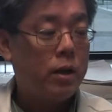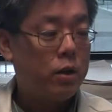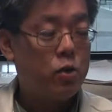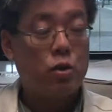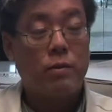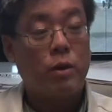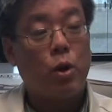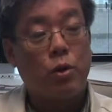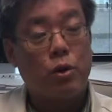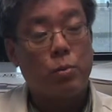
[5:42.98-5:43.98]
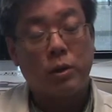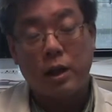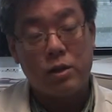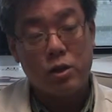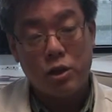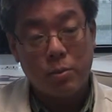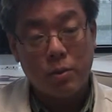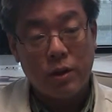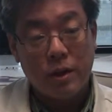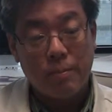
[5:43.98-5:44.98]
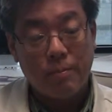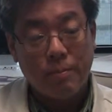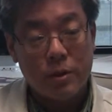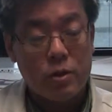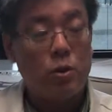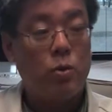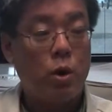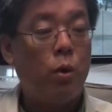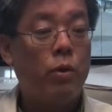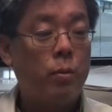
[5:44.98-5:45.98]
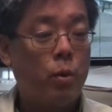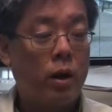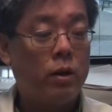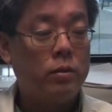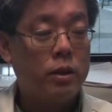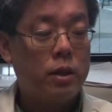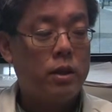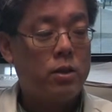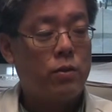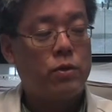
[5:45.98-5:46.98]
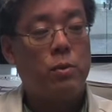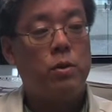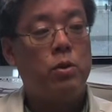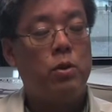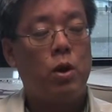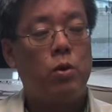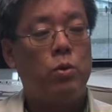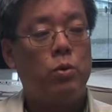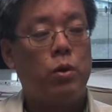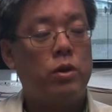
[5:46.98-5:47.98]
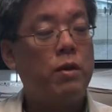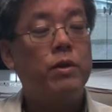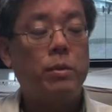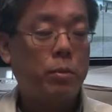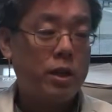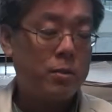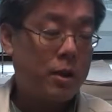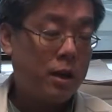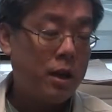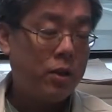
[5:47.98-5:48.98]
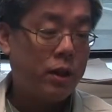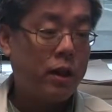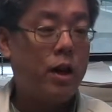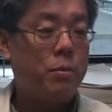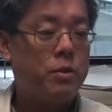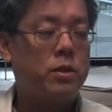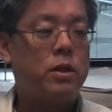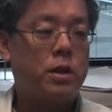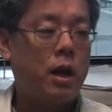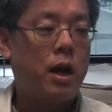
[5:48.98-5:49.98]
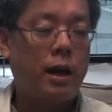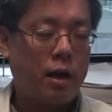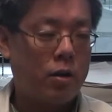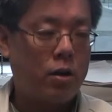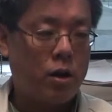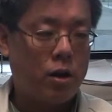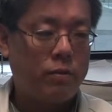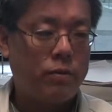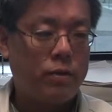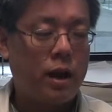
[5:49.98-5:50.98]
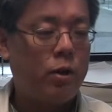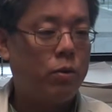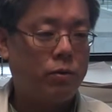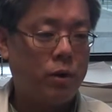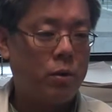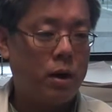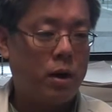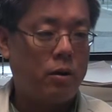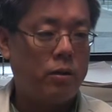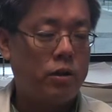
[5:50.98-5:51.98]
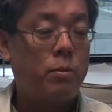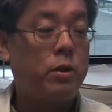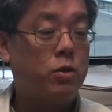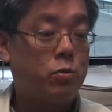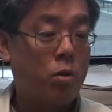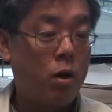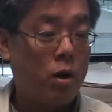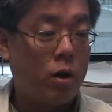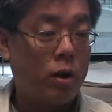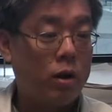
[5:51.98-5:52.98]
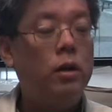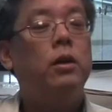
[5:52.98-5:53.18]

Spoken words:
You usually have a long-term relationship with them, so you know them well. So if someone you know who never complains about anything comes and says, I got a cough, I don't feel well, something's wrong,